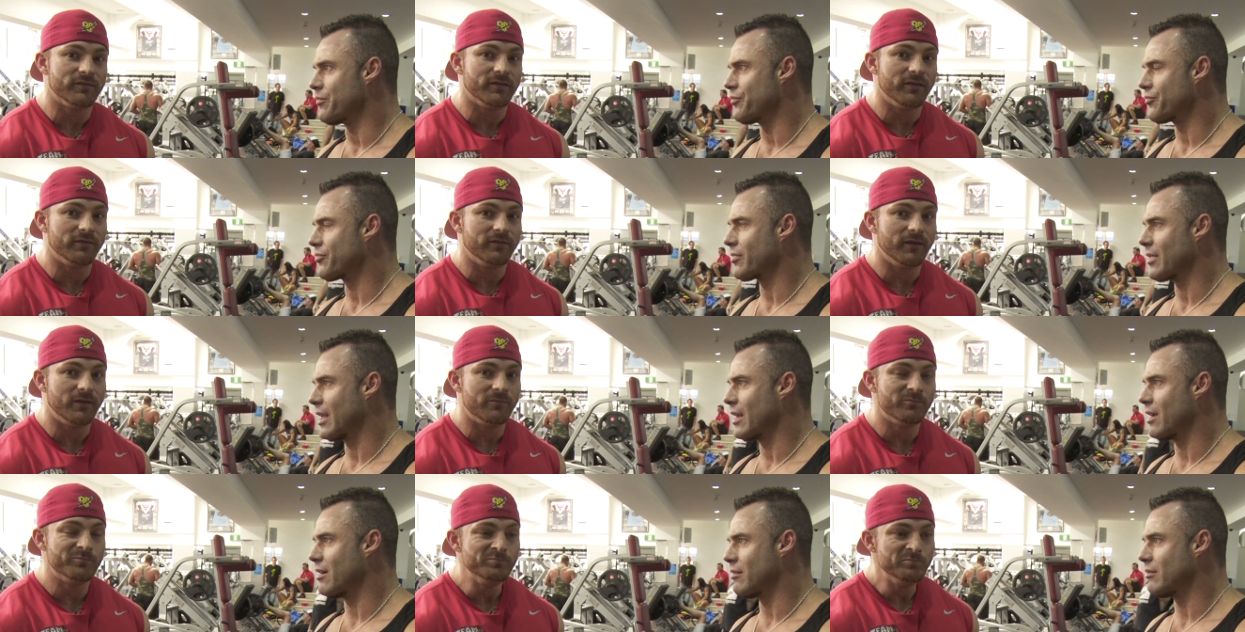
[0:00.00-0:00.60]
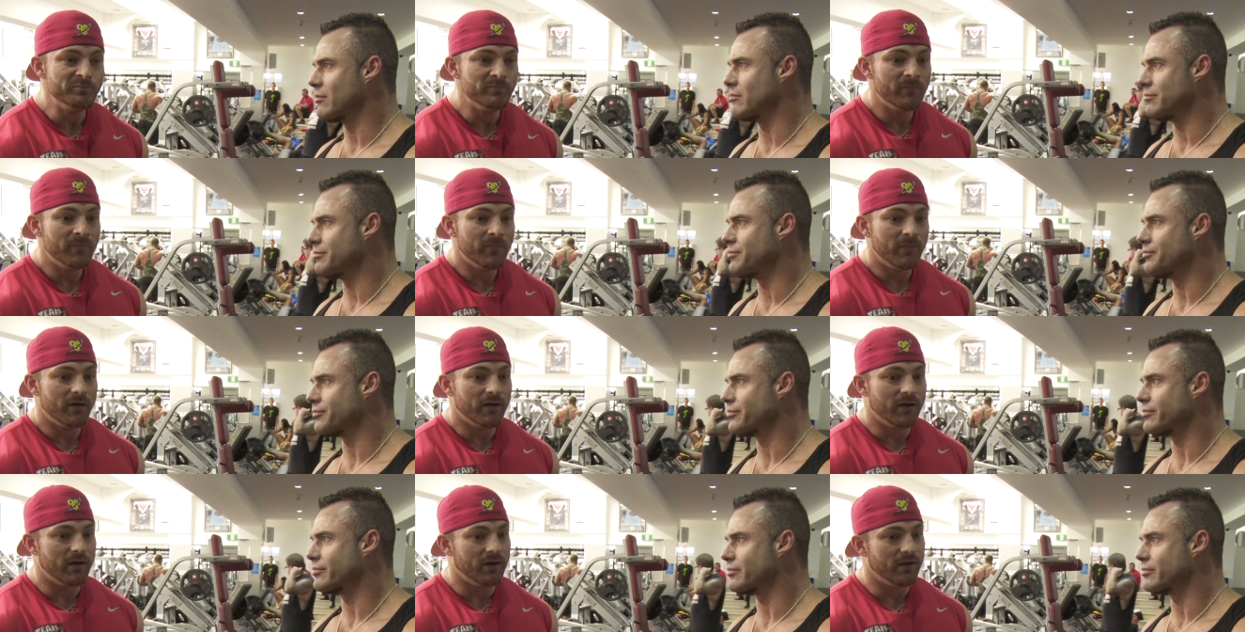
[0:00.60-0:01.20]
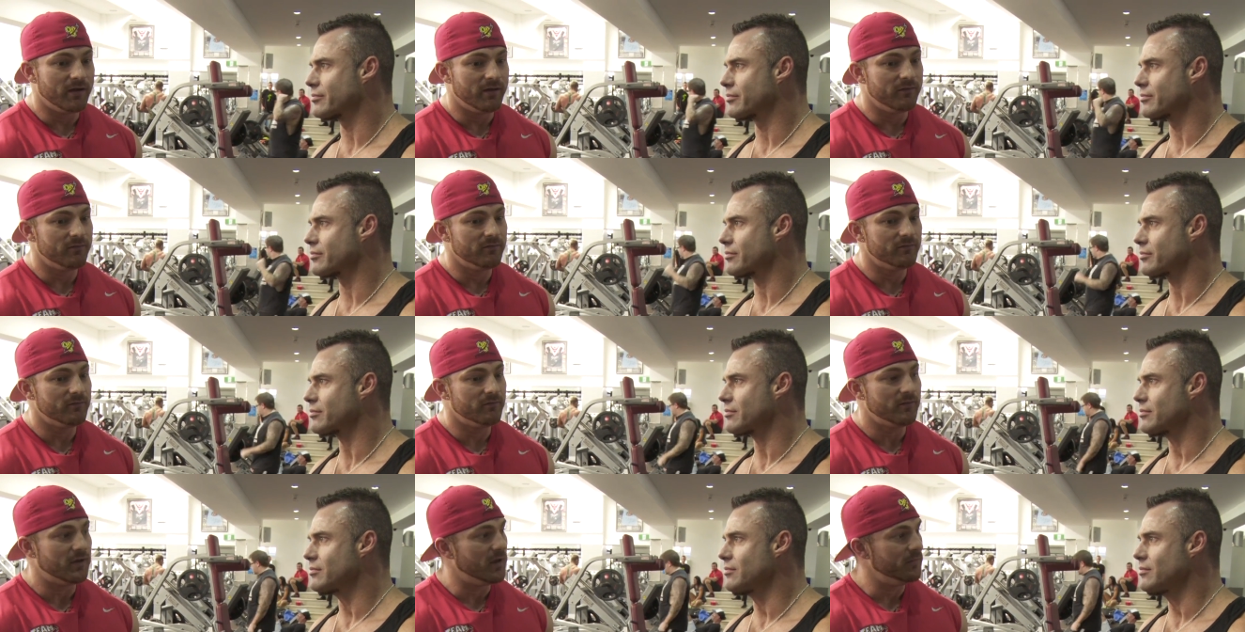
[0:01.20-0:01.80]
Speaker 1: something. And
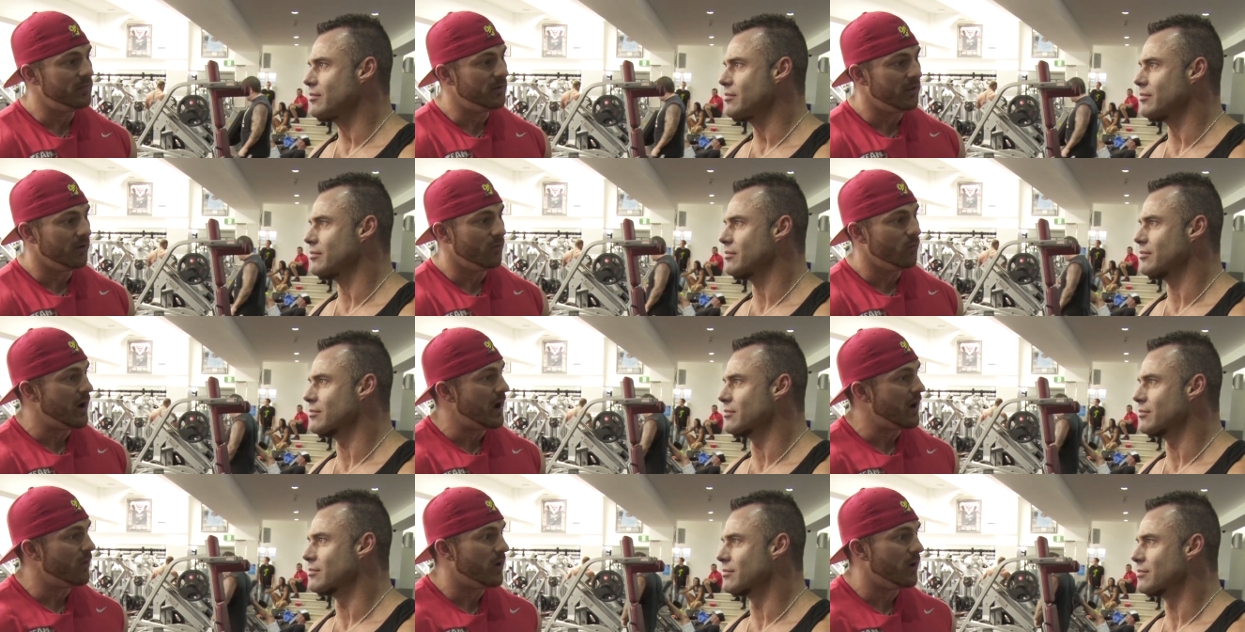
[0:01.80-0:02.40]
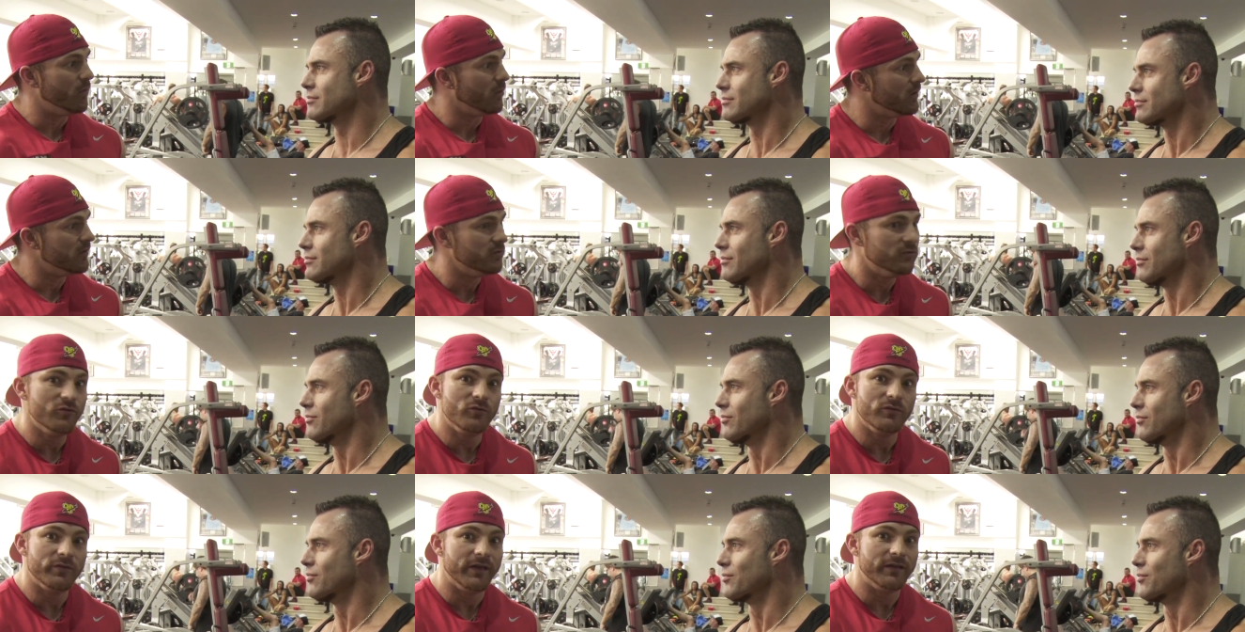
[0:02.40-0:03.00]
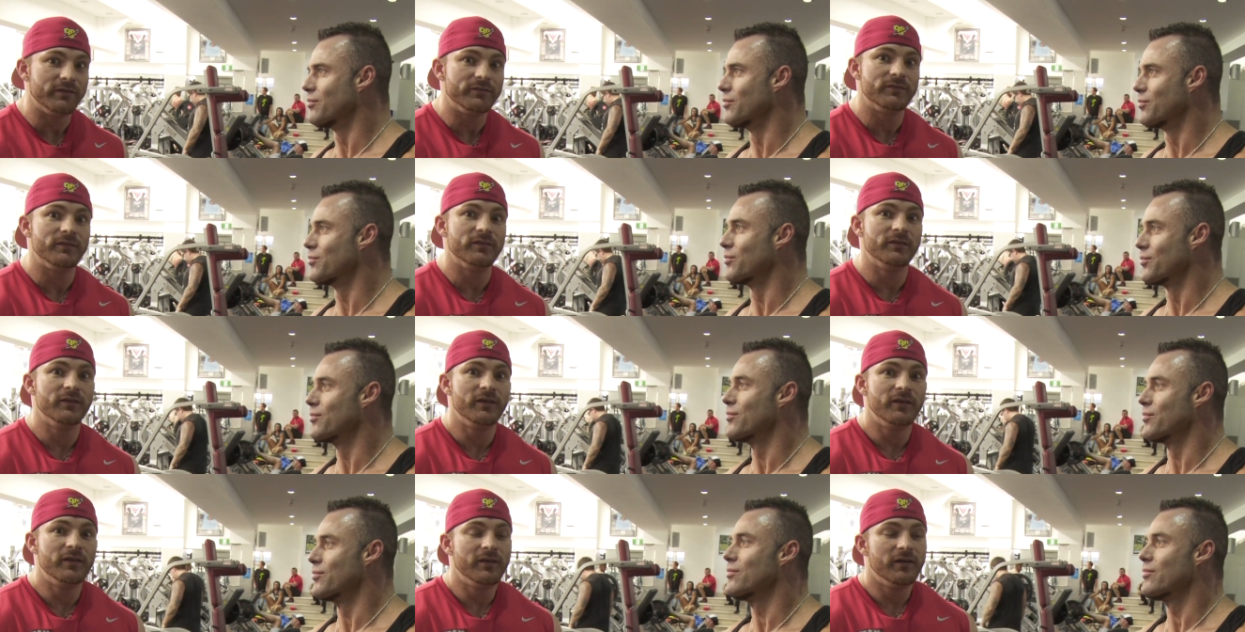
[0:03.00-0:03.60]
I'd be like, wow, I want to do this.
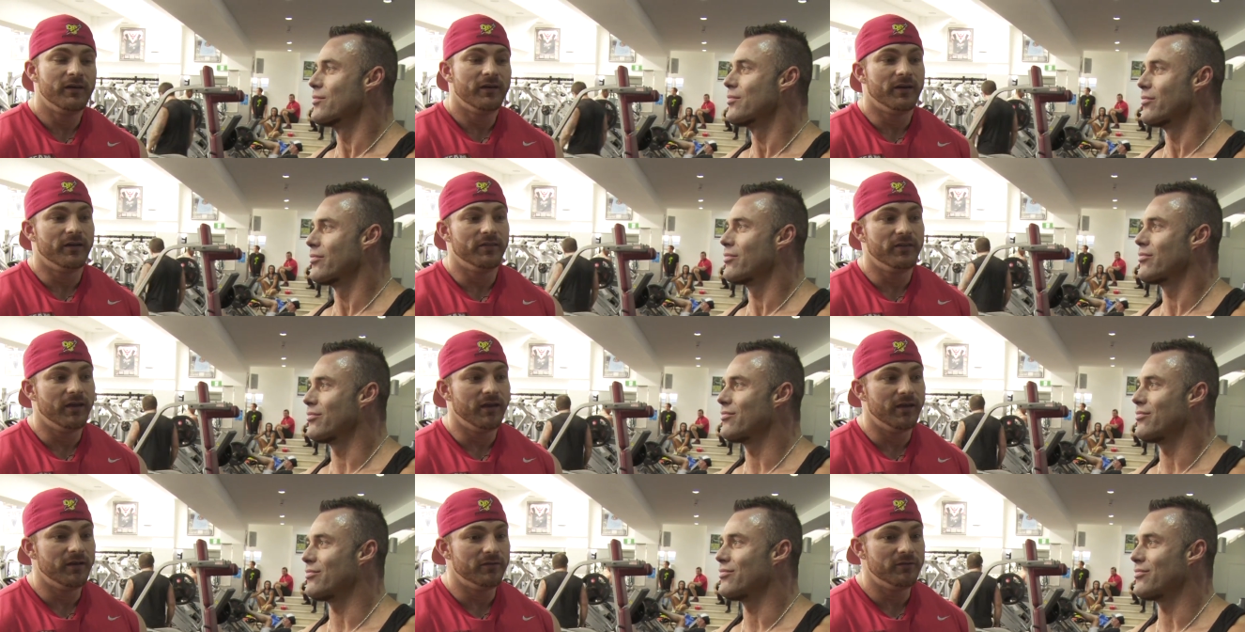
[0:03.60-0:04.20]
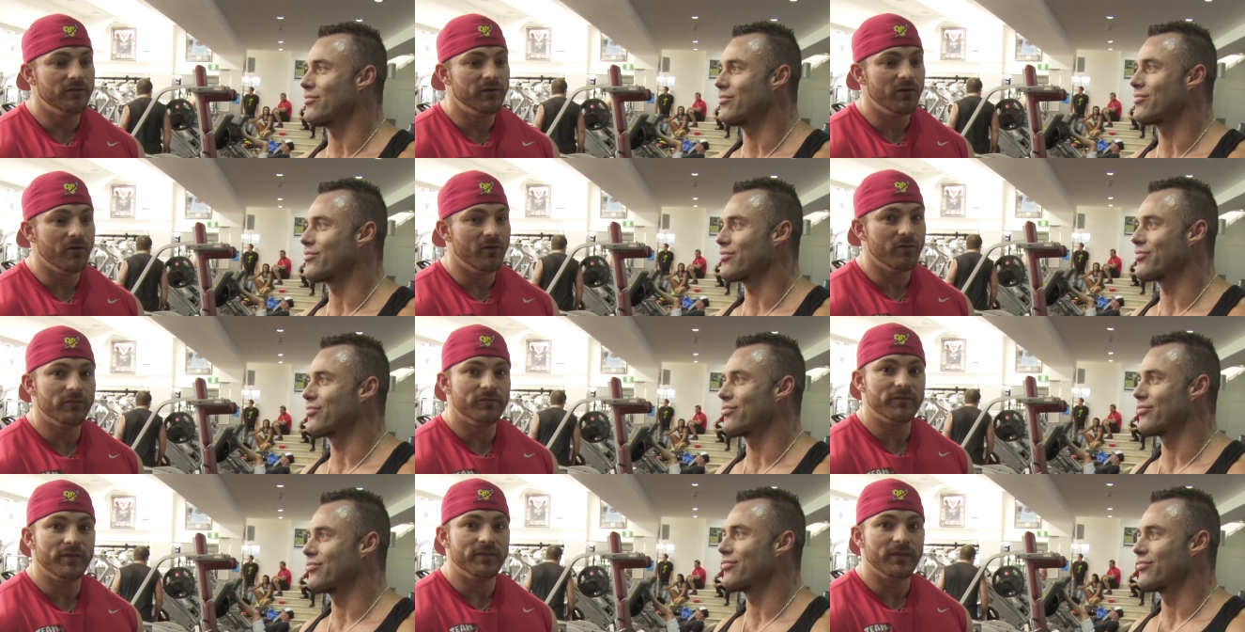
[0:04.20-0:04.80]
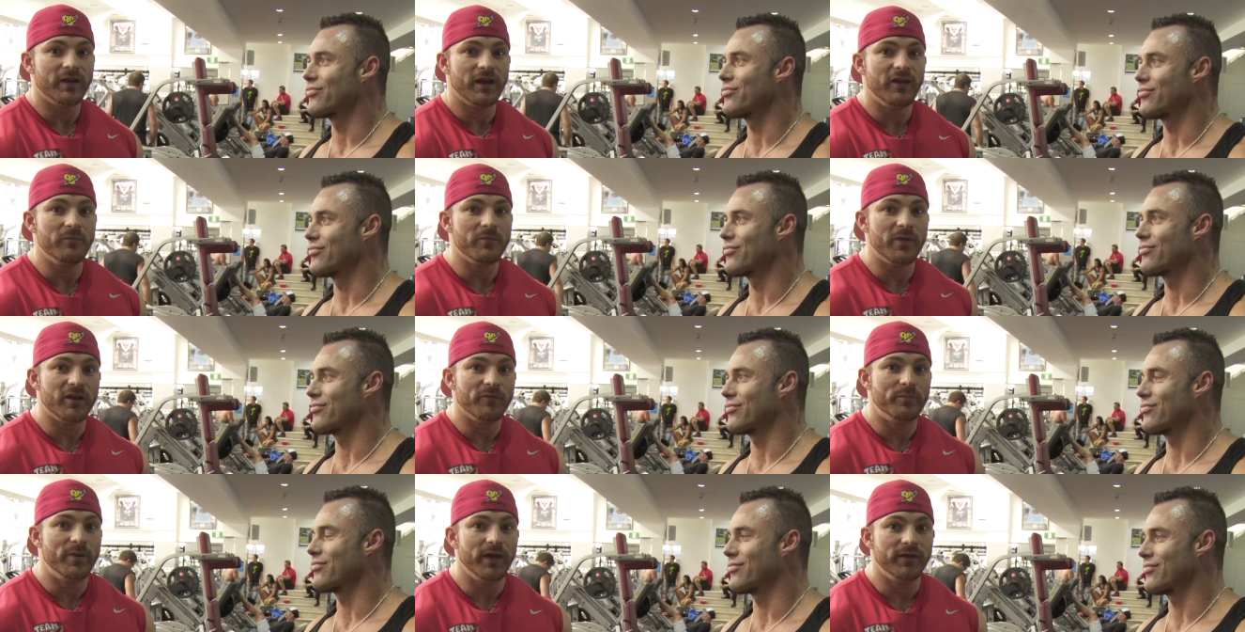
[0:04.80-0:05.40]
And then, you know, something I
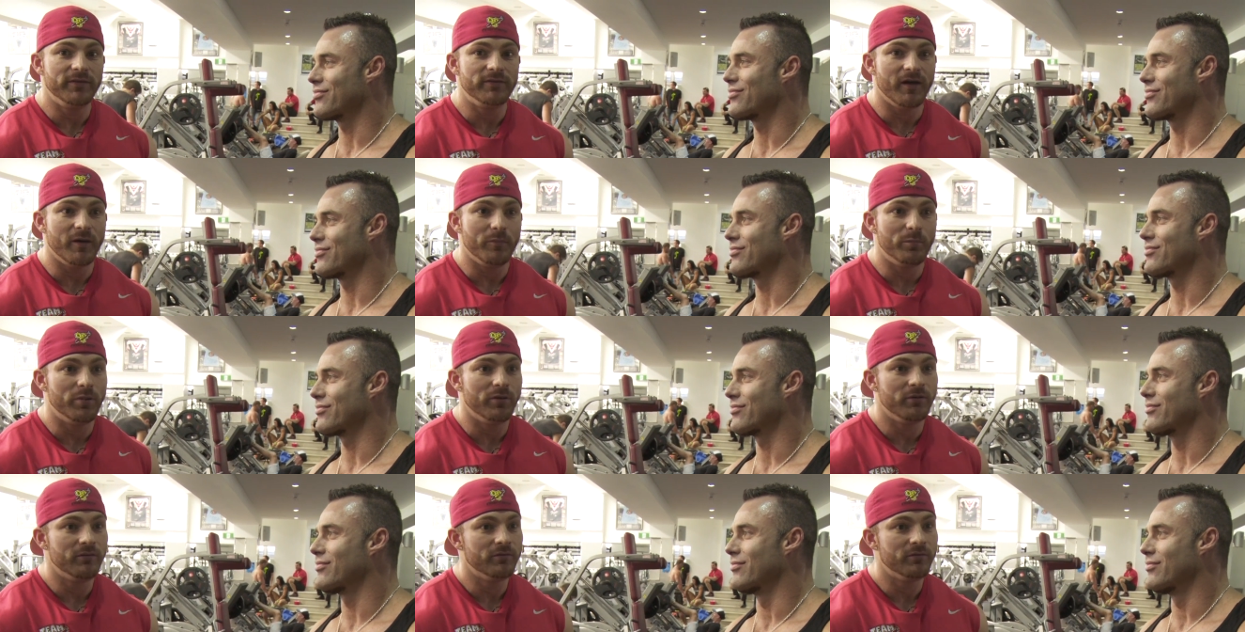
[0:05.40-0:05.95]
might have picked up